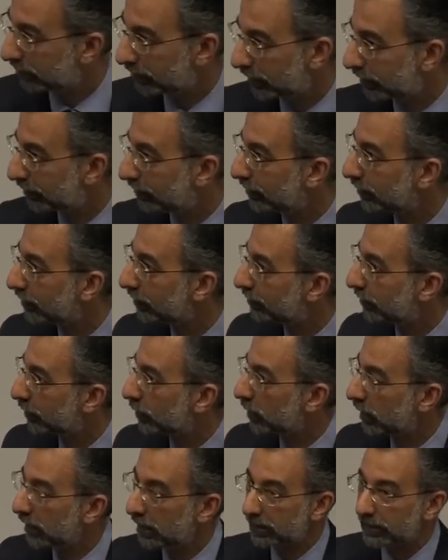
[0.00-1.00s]
it for a few
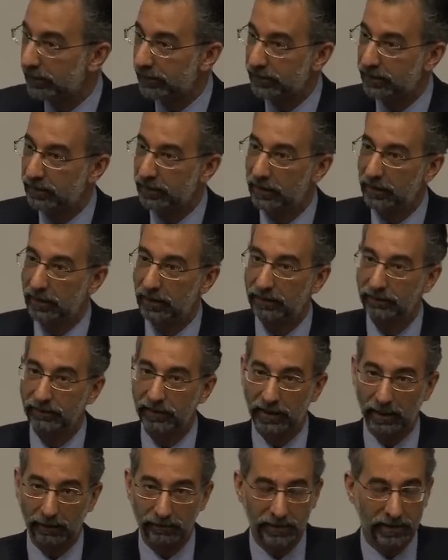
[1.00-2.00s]
years
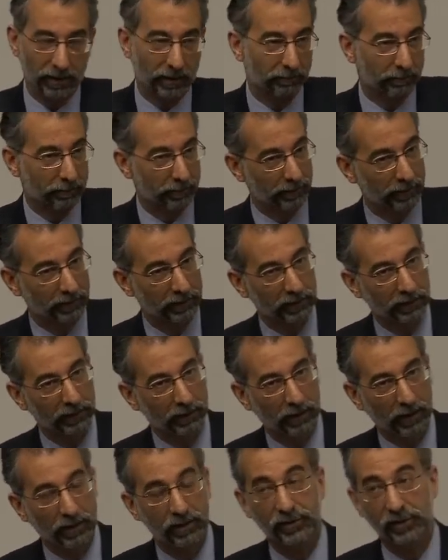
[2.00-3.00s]
and kept up
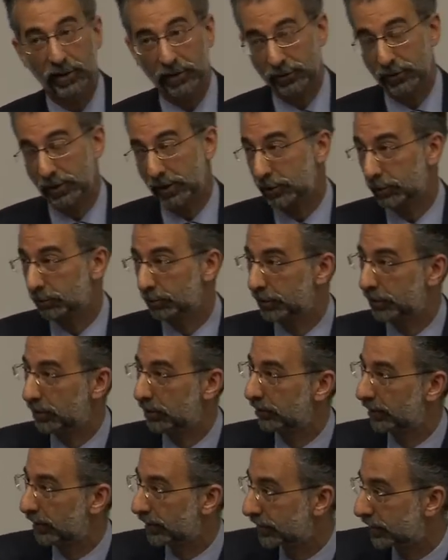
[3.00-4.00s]
an association with the
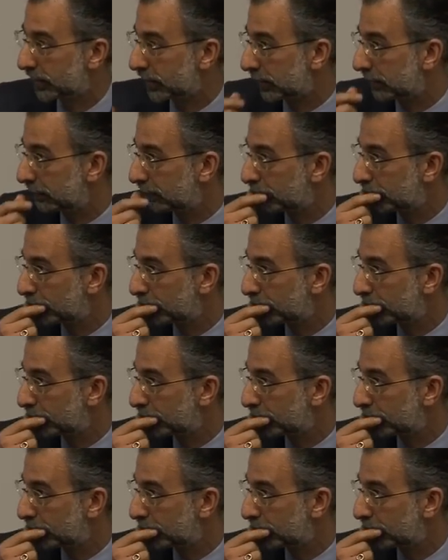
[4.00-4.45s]
university.